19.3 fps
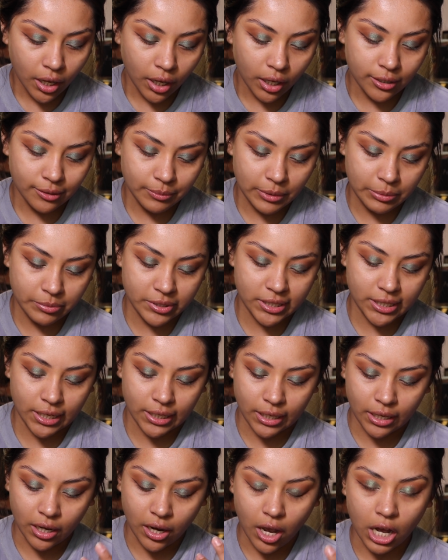and I'm going to be
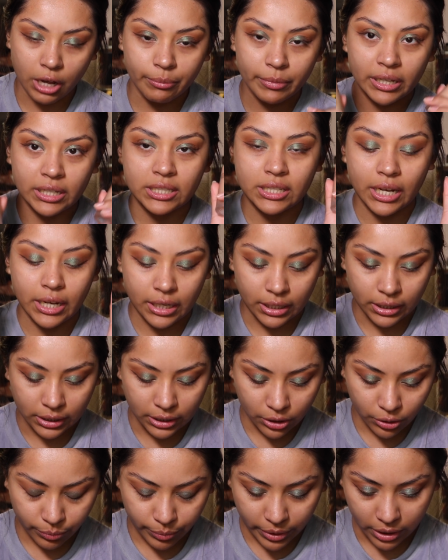taking almond and a
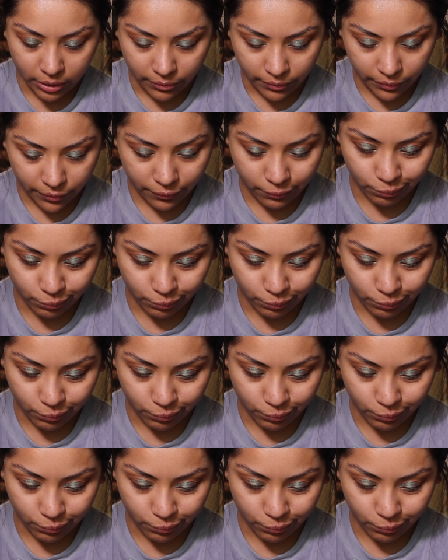little bit of